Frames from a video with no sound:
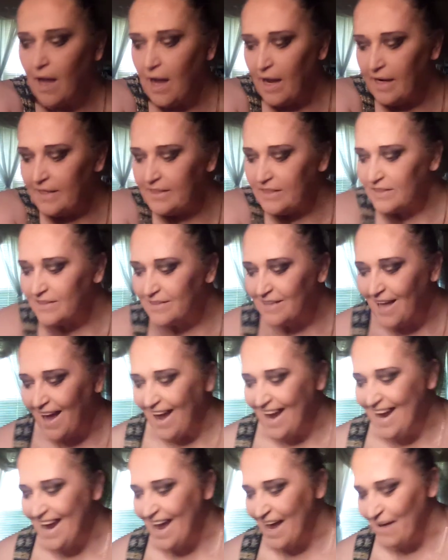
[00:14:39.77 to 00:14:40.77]
I just
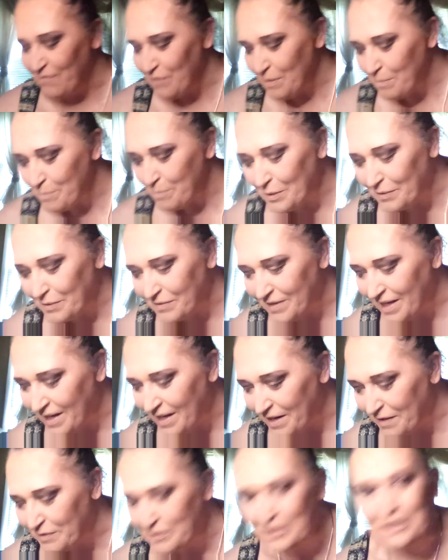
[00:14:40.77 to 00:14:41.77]
I haven't pulled
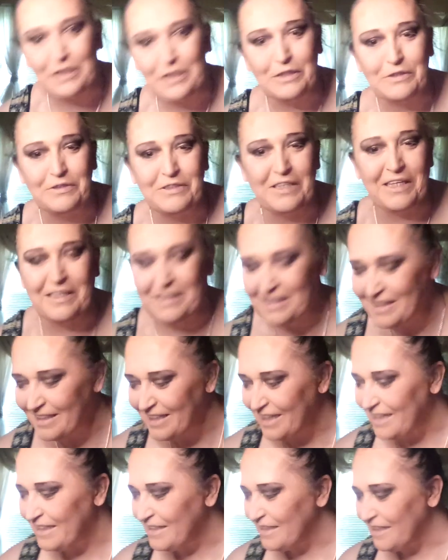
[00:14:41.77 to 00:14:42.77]
that out to use it
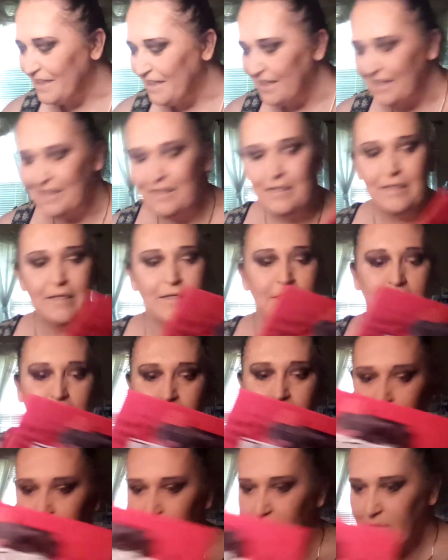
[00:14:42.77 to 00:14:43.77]
lately.
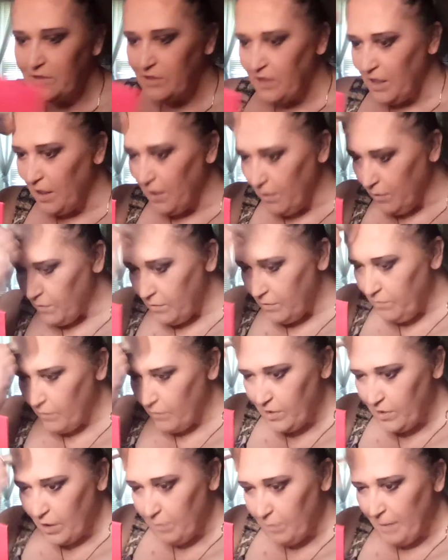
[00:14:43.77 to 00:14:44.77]
So
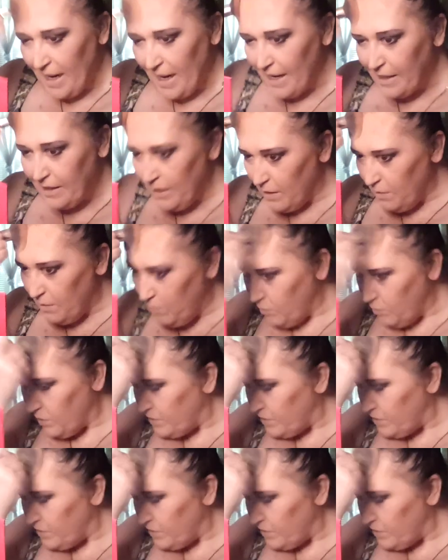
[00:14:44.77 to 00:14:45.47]
we'll go back in